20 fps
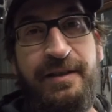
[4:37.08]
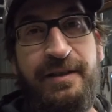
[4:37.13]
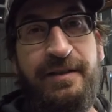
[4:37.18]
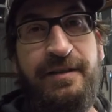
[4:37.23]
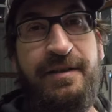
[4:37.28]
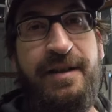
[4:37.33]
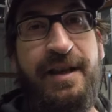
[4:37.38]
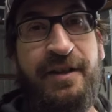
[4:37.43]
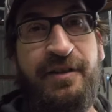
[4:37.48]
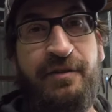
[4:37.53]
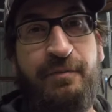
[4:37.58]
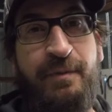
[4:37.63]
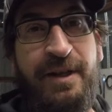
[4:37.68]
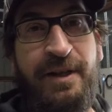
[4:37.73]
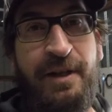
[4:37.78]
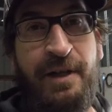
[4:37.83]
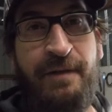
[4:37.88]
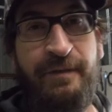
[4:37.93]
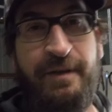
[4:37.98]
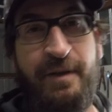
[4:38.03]
Next
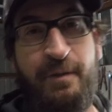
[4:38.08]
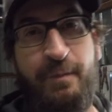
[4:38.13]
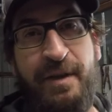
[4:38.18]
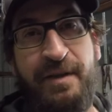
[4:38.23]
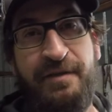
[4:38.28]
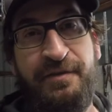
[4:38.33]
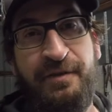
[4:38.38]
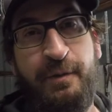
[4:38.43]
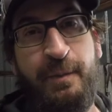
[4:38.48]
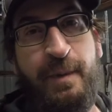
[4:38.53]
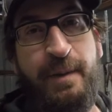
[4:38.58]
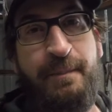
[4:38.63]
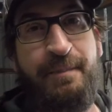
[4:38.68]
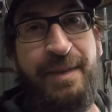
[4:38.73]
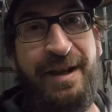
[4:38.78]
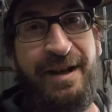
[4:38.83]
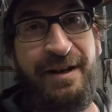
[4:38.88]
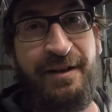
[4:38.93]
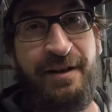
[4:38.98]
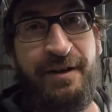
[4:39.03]
week, hopefully the weather's a little
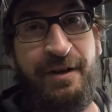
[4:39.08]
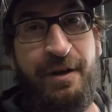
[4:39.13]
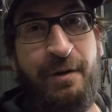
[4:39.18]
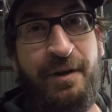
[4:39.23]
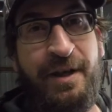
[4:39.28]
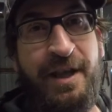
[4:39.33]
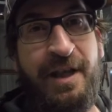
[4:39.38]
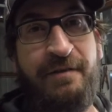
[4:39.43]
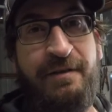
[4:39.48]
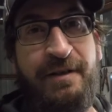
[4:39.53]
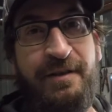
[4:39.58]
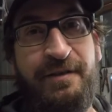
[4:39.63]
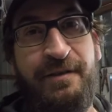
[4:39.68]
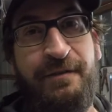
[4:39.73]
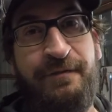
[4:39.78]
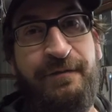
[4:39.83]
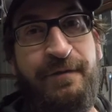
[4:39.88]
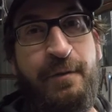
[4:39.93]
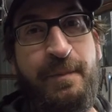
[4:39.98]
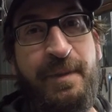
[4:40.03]
bit better and I'll get around
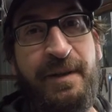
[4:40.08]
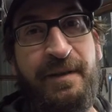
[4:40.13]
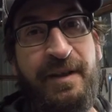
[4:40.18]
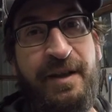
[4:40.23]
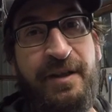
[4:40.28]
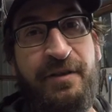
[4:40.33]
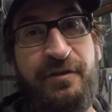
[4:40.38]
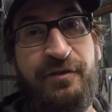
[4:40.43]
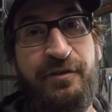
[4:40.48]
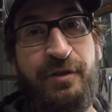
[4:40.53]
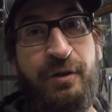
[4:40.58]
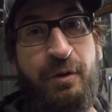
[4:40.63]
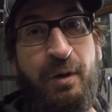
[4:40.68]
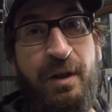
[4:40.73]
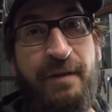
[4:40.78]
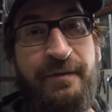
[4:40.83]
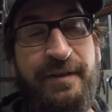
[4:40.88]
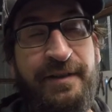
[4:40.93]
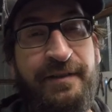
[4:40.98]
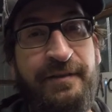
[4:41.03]
to filming the
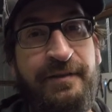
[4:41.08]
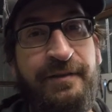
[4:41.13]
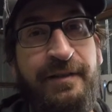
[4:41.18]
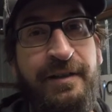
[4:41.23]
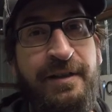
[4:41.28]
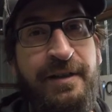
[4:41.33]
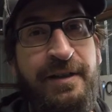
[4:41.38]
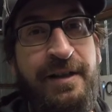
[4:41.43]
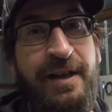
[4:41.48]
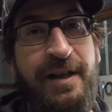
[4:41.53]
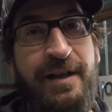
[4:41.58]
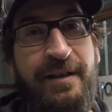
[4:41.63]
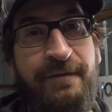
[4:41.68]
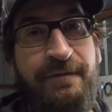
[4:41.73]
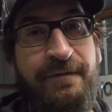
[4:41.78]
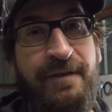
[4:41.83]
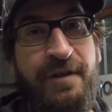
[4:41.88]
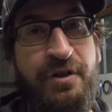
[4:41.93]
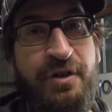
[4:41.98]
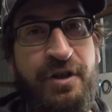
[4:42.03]
install of it
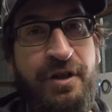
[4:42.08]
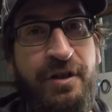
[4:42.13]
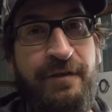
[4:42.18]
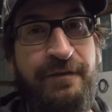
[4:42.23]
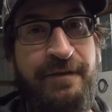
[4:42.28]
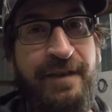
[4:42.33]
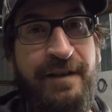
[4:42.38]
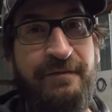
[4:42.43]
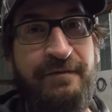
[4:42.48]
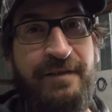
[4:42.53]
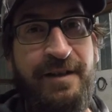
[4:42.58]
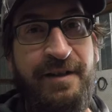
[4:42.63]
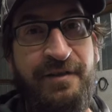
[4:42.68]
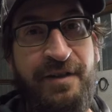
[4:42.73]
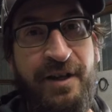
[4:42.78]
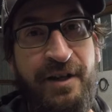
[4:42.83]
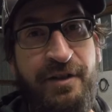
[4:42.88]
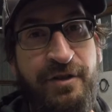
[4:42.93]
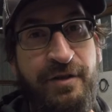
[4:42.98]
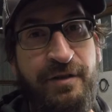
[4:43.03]
and finishing off that rear
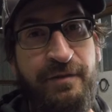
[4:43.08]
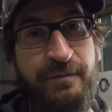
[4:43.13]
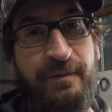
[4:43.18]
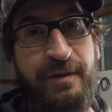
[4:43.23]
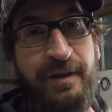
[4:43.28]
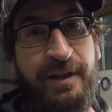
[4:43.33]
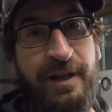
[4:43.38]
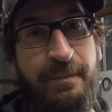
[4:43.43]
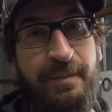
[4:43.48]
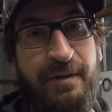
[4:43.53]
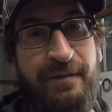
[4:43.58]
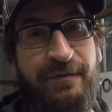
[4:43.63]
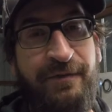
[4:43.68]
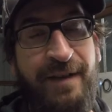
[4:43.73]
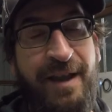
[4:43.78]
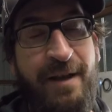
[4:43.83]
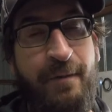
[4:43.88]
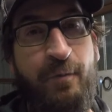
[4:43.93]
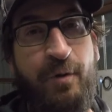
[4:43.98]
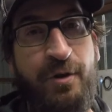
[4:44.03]
section with a couple of
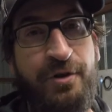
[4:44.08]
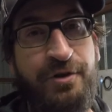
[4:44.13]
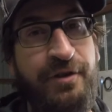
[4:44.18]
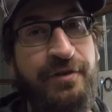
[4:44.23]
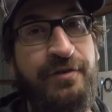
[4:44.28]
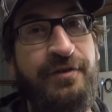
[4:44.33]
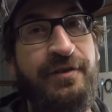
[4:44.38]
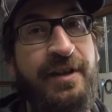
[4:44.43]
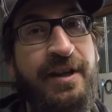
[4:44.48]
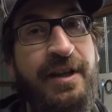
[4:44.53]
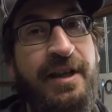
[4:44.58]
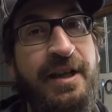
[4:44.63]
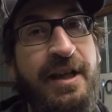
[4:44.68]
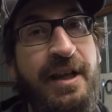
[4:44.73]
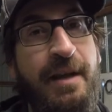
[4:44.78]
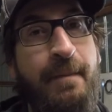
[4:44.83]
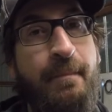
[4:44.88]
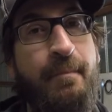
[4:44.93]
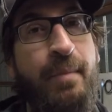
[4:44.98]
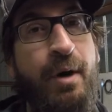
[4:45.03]
flat washers
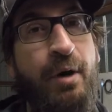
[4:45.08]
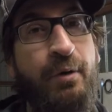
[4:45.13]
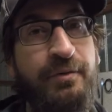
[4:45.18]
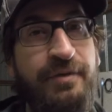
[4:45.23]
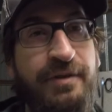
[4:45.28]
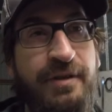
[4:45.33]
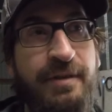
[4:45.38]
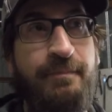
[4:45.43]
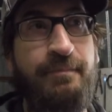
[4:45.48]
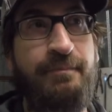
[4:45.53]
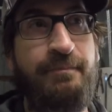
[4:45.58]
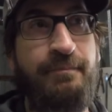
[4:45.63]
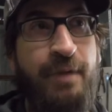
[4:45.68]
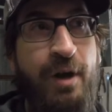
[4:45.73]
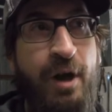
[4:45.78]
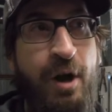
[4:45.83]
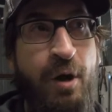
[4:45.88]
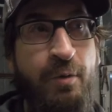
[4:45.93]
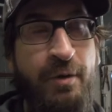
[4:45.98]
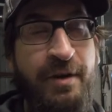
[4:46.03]
and a bolt to
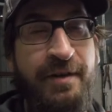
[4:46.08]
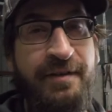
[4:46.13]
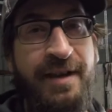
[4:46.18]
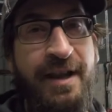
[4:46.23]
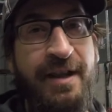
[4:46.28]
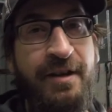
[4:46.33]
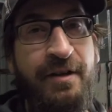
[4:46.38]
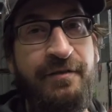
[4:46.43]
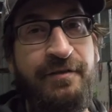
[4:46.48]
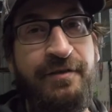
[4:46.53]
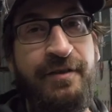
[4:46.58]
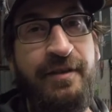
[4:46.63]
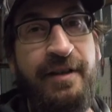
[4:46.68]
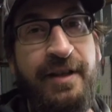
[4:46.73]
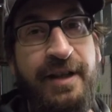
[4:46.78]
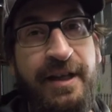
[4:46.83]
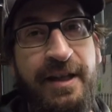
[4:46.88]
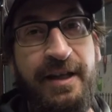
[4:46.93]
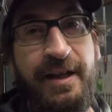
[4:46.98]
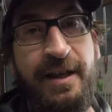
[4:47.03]
hold it down onto
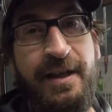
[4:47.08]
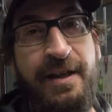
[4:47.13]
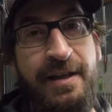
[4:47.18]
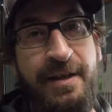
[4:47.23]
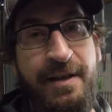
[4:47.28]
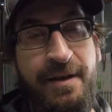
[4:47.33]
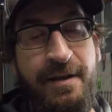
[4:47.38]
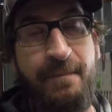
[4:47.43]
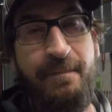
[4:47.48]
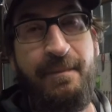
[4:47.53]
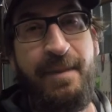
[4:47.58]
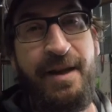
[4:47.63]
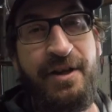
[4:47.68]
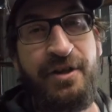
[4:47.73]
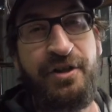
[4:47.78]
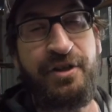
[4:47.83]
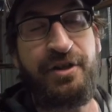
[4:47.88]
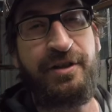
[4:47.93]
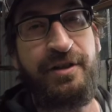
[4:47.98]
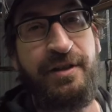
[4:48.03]
the
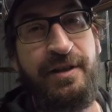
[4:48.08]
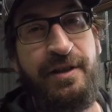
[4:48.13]
mesh.